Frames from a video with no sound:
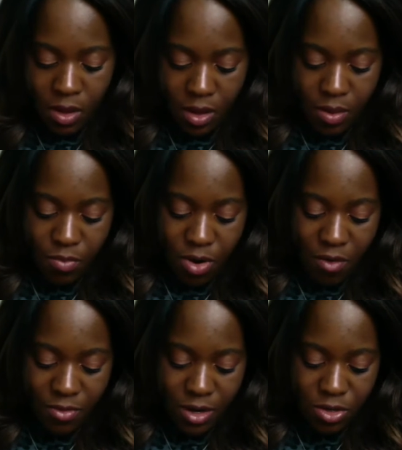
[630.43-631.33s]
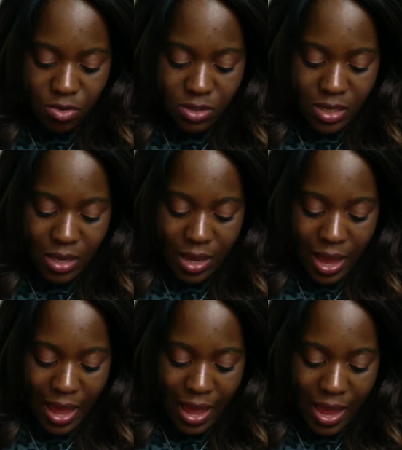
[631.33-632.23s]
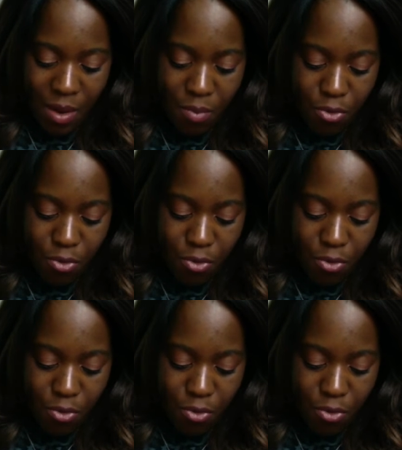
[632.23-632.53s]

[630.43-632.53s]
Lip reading: rather than using a